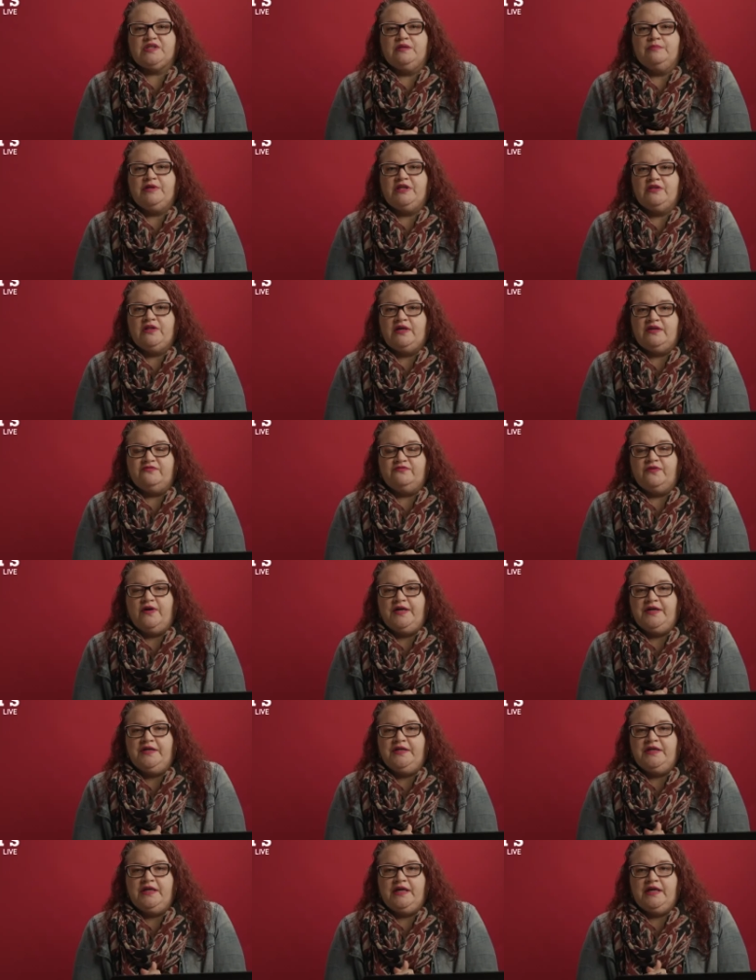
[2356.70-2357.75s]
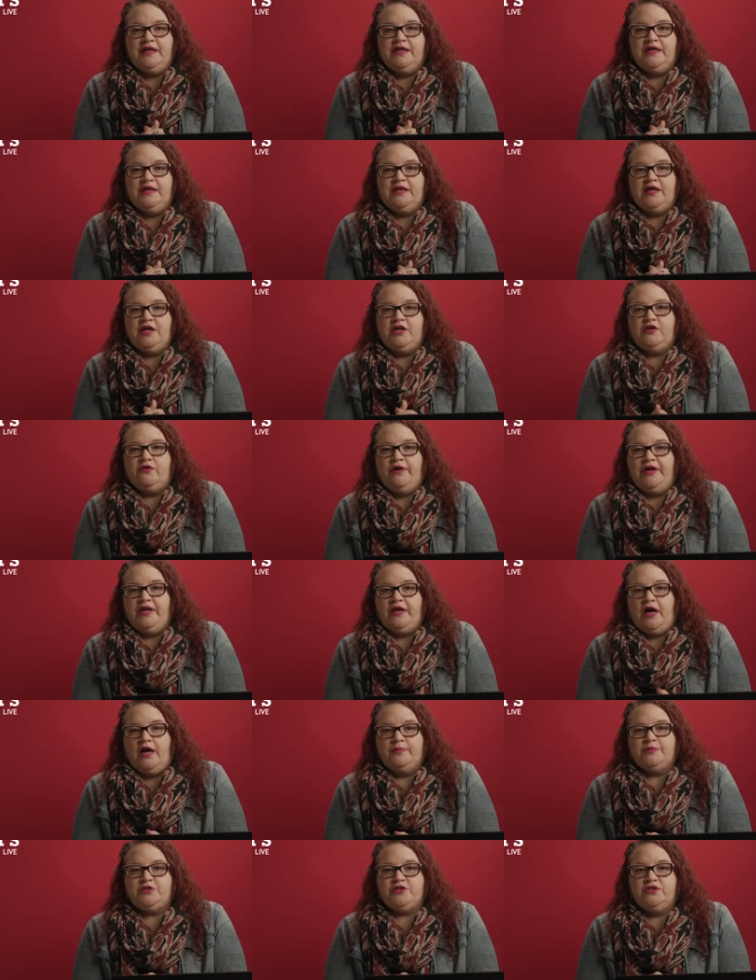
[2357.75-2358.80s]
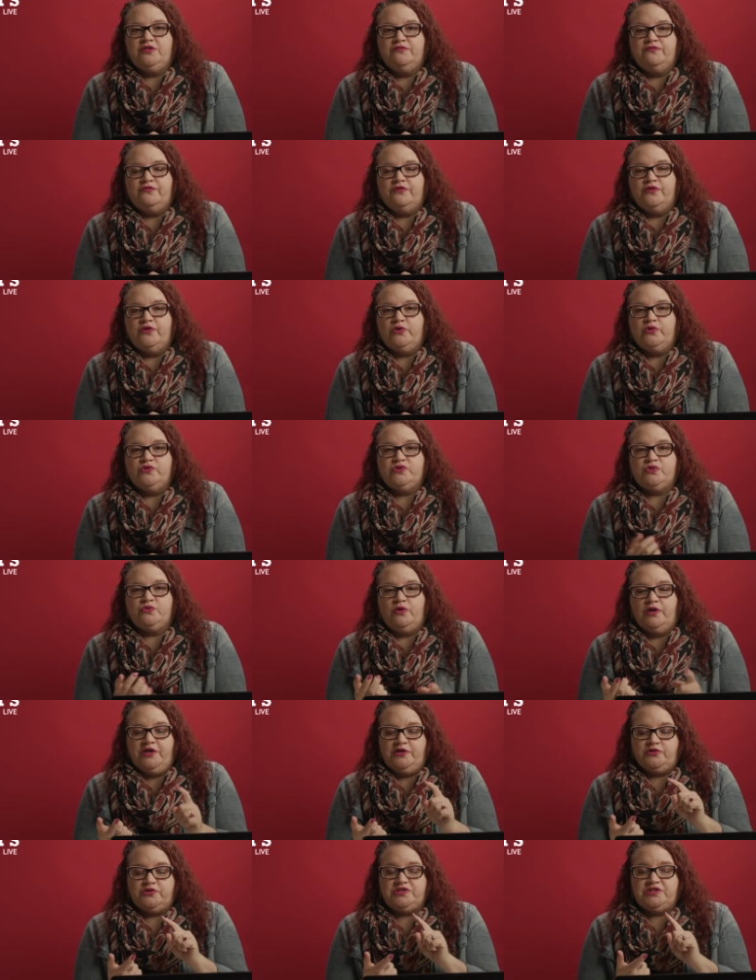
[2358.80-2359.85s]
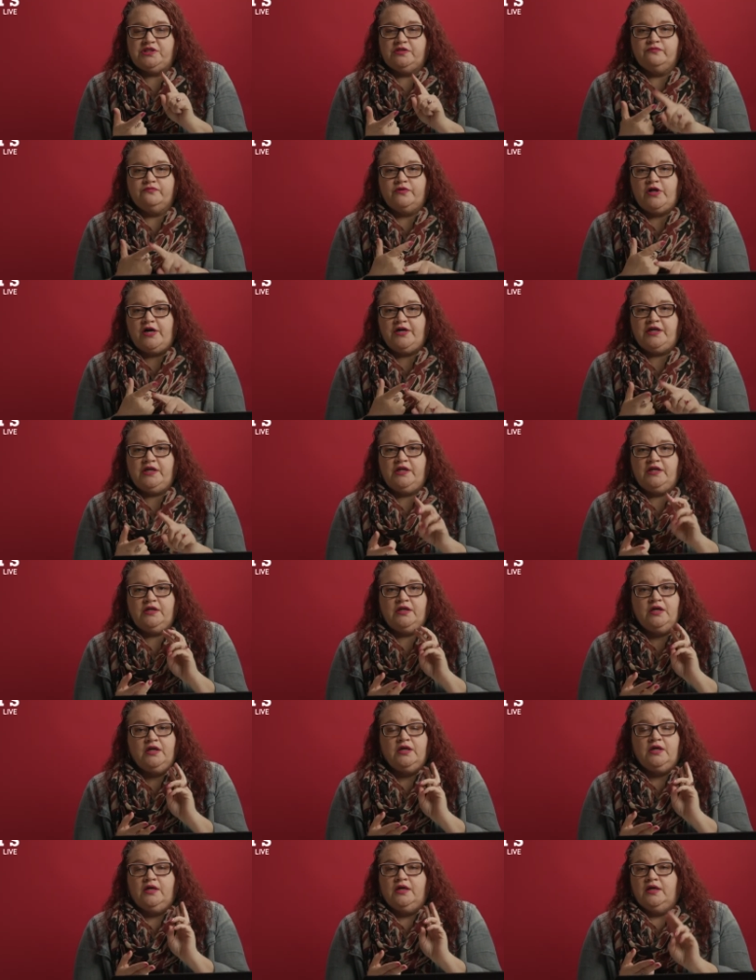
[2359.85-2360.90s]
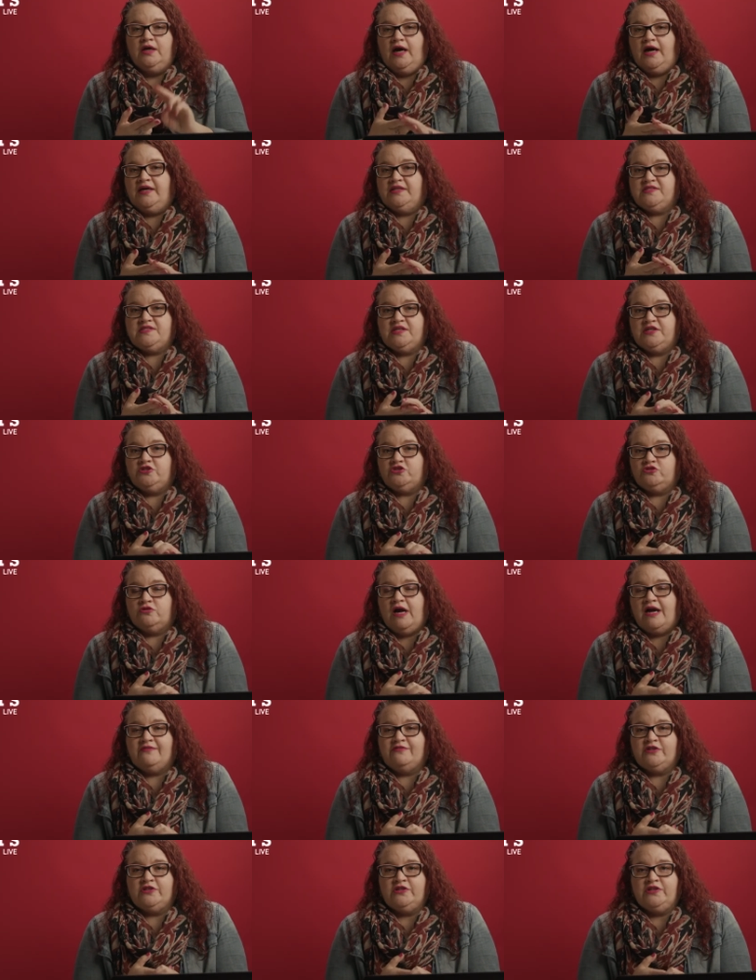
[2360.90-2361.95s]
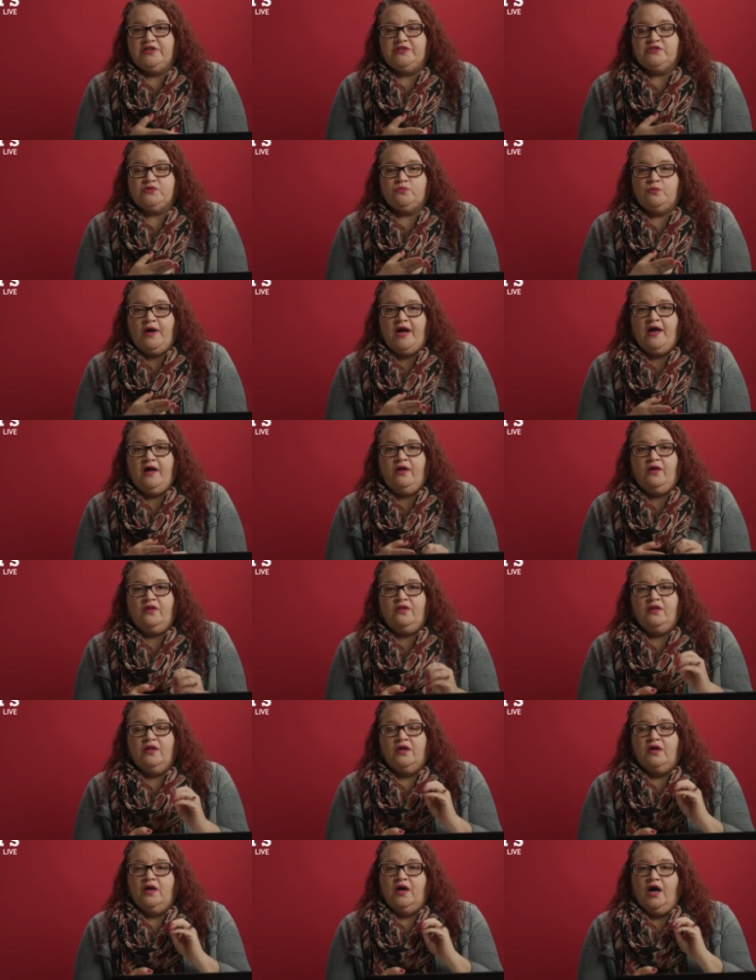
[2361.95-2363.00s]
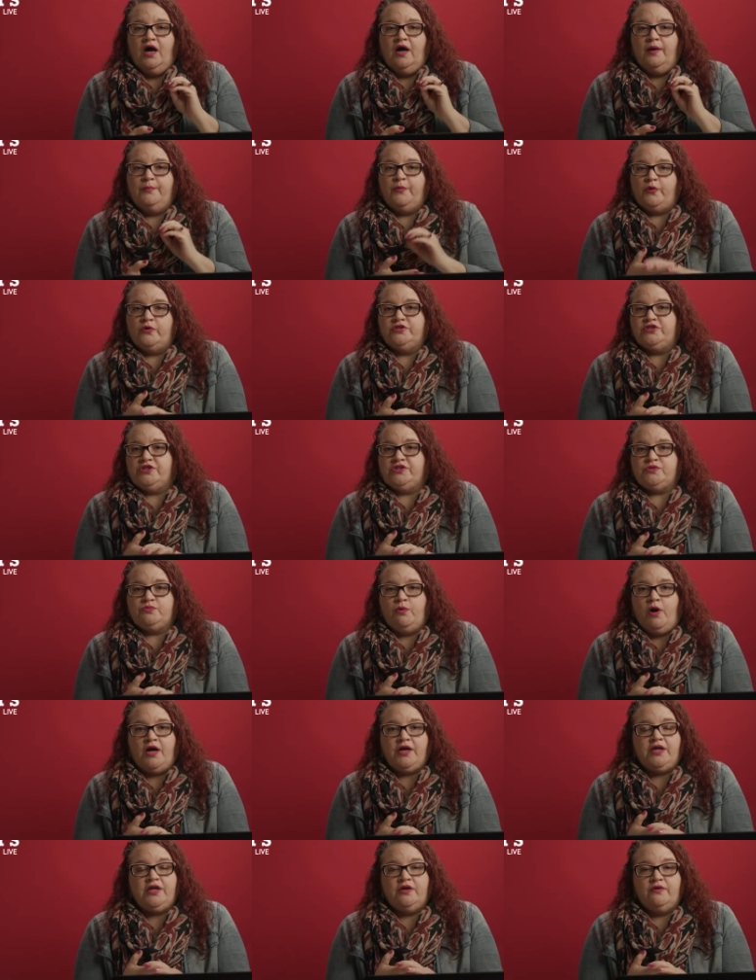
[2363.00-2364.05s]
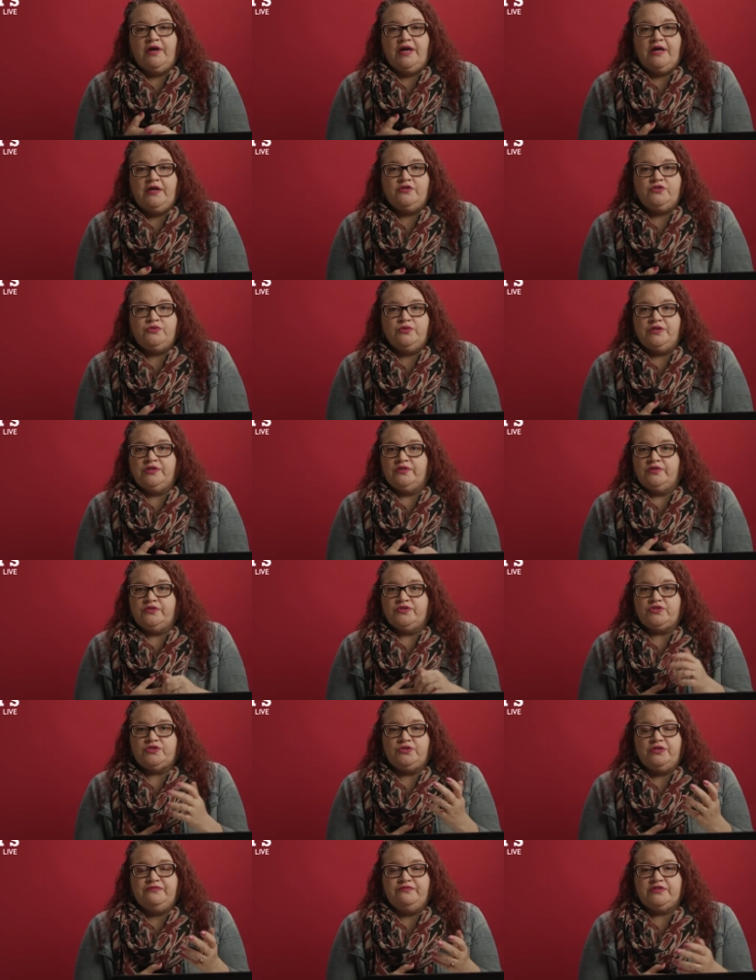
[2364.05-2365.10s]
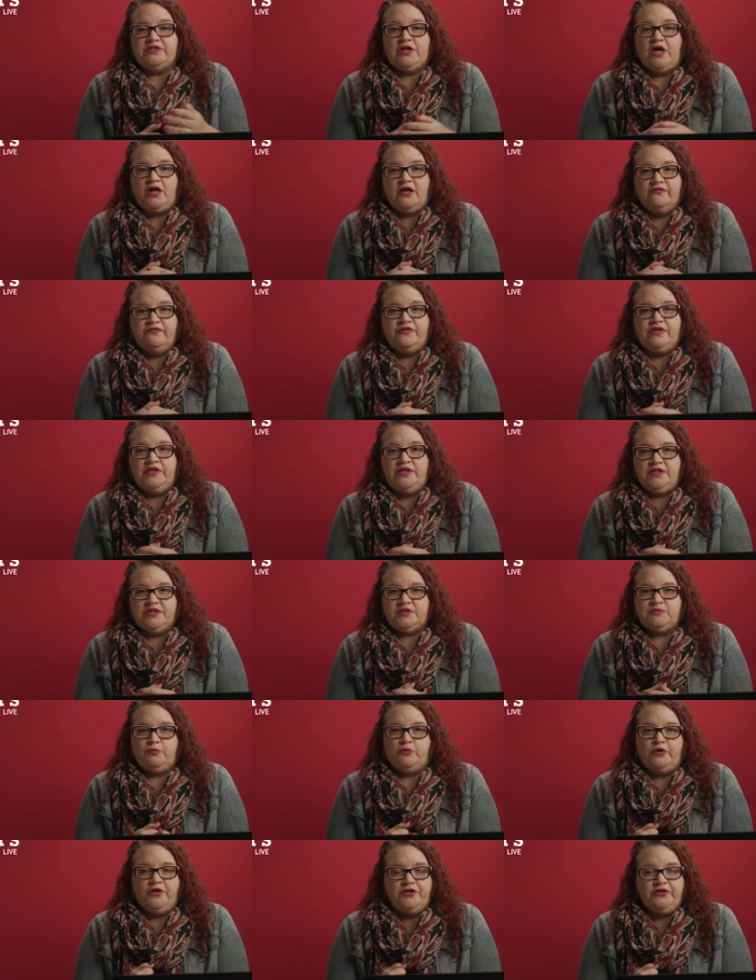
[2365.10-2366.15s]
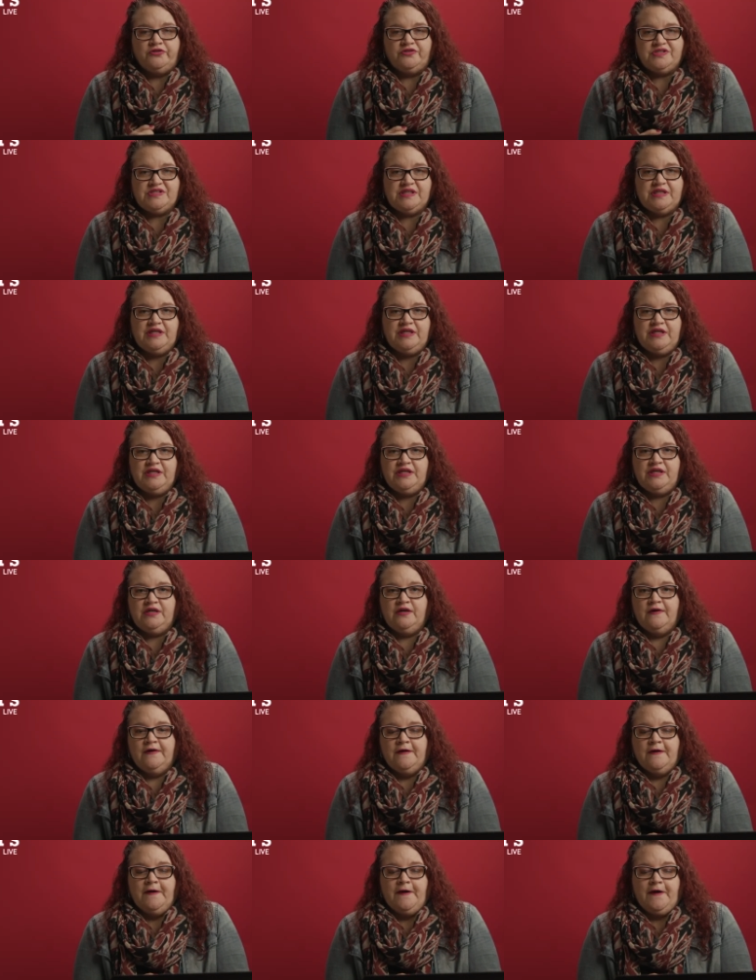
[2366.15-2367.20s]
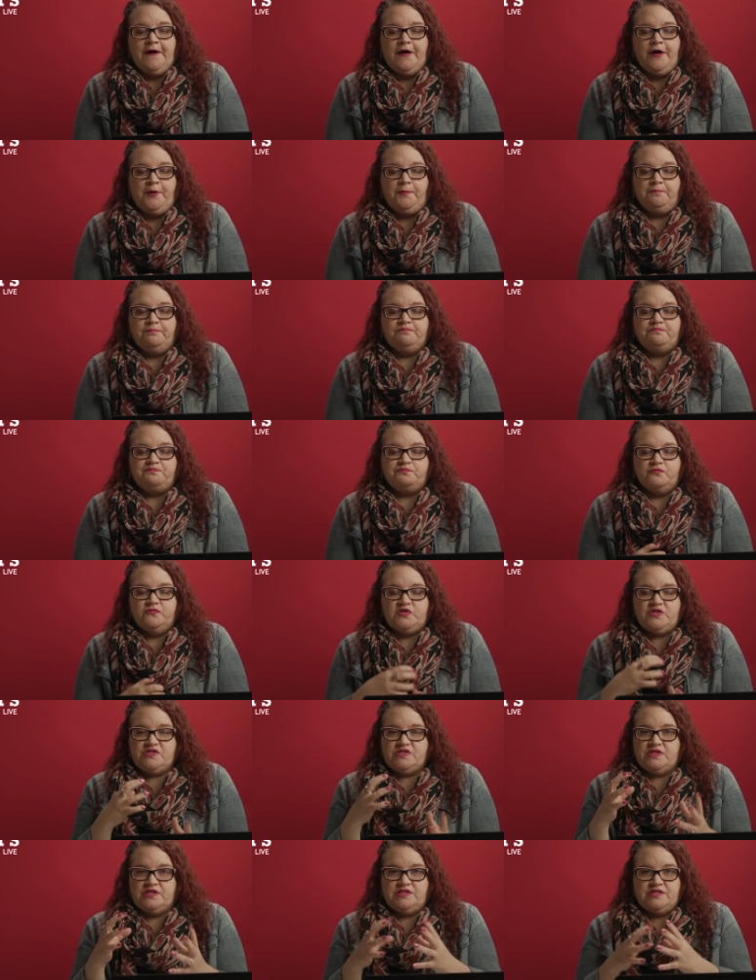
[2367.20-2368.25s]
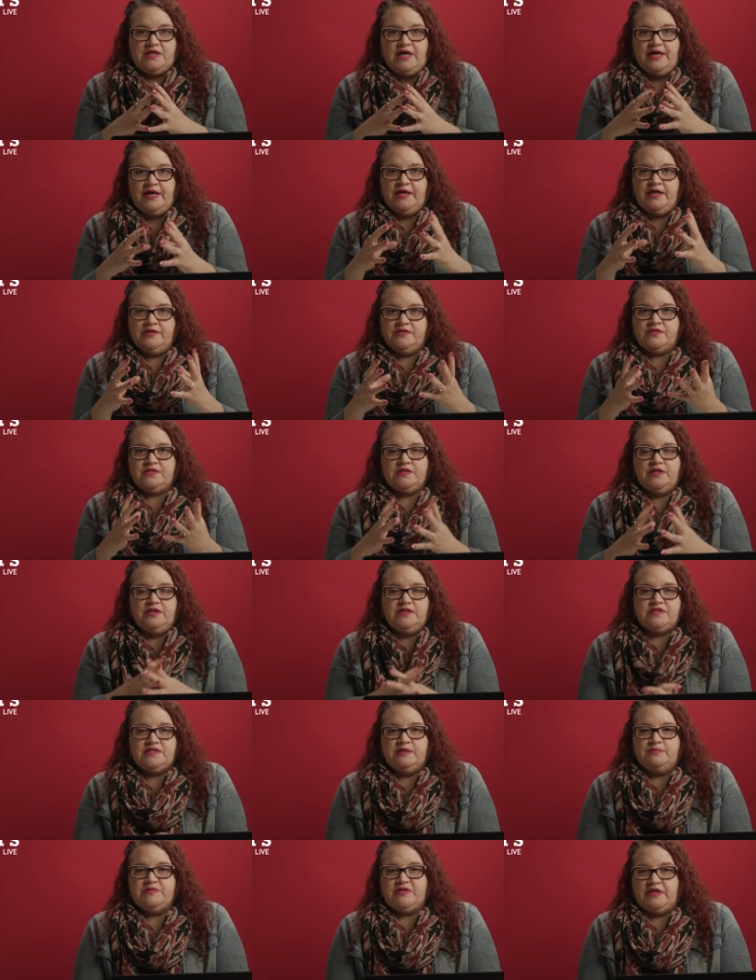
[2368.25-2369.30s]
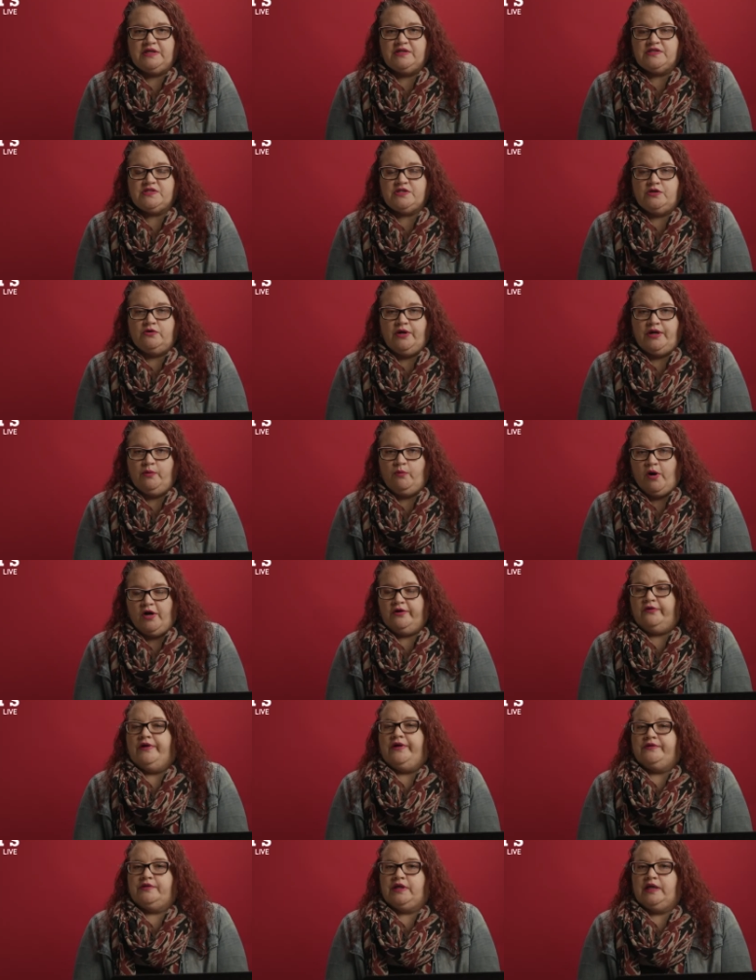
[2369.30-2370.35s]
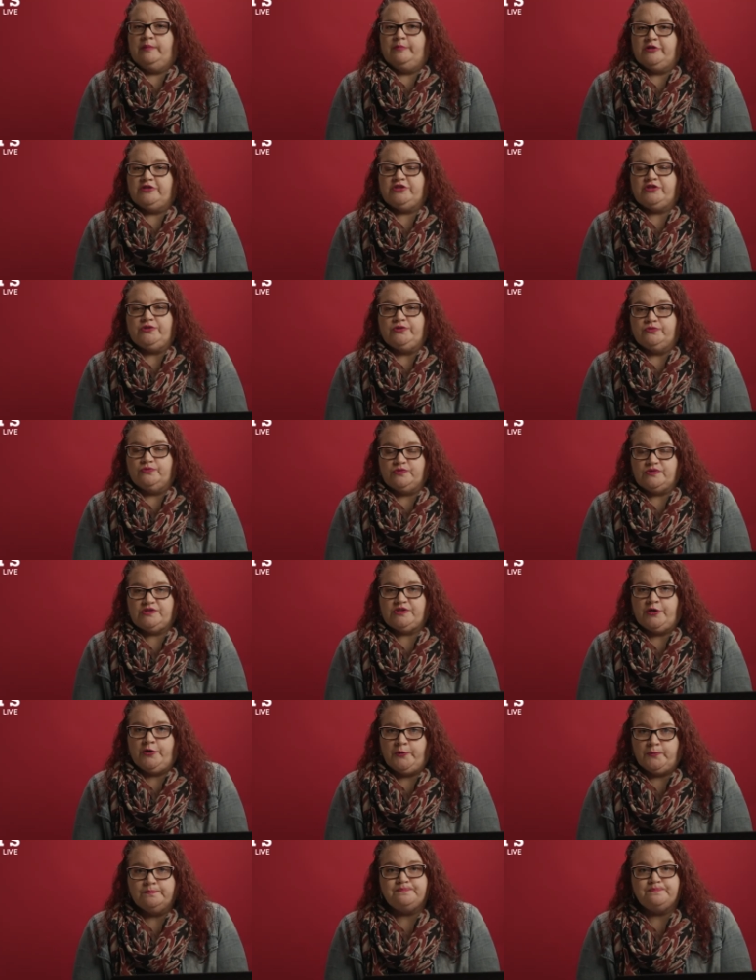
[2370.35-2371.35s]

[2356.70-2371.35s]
to be a lot of fun and a great option for those who are interested in vlogging. I'd say travel as well, or just walking around doing a little street photography, exploring your city. Just the size, it seems like it's a great walk around camera too. So